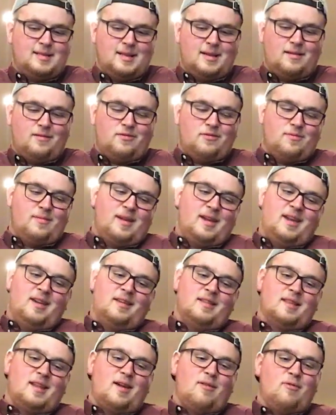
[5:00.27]
thing for
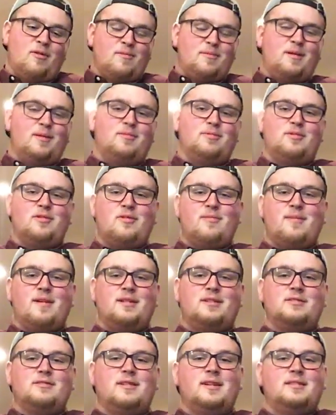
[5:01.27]
me that I want people to know
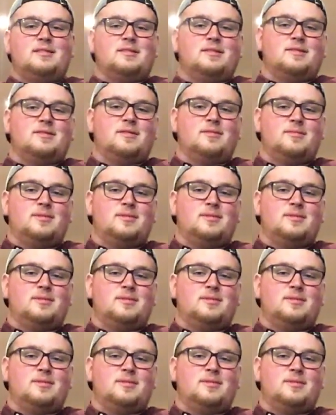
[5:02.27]
about Tourette syndrome,